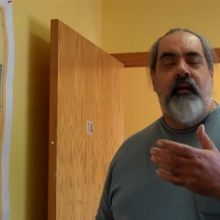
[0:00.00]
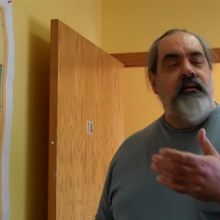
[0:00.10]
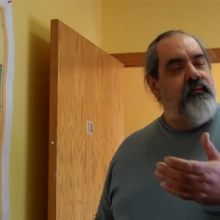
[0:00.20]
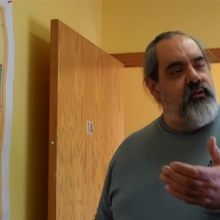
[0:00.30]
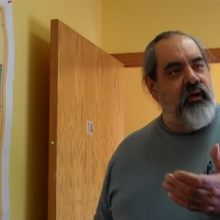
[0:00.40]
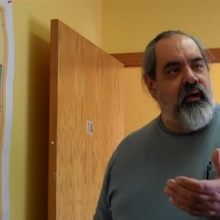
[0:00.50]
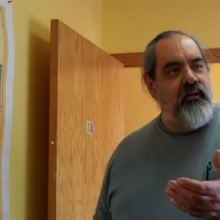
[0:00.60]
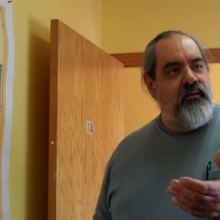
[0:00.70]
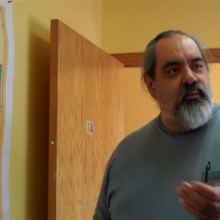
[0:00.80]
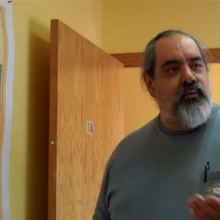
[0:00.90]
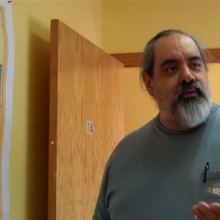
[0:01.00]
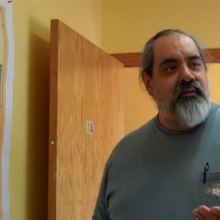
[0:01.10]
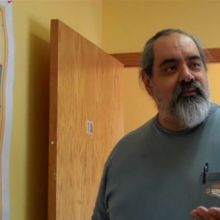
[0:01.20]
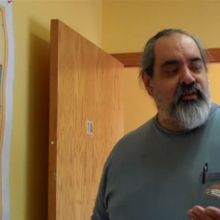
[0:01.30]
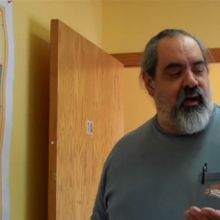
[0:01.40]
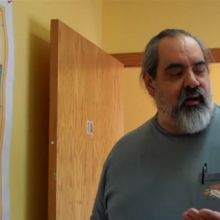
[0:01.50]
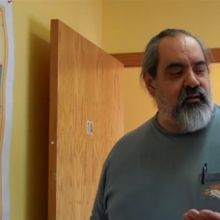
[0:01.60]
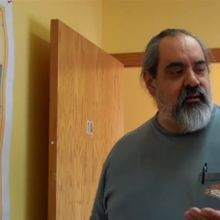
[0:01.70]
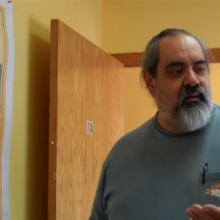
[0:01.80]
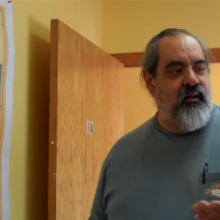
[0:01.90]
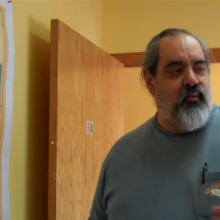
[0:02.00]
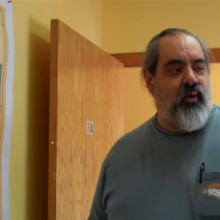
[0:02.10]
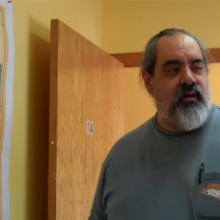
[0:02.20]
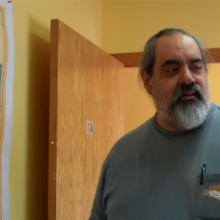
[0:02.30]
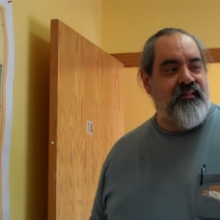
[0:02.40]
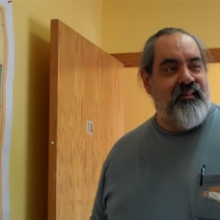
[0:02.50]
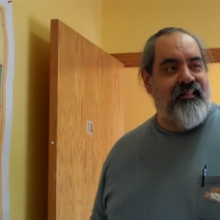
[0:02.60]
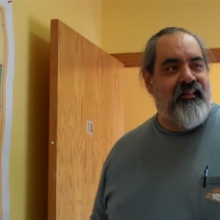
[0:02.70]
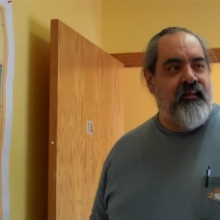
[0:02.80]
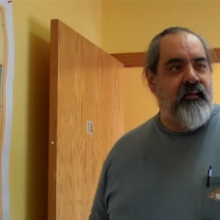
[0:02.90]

things have changed, the rules have changed in Washington.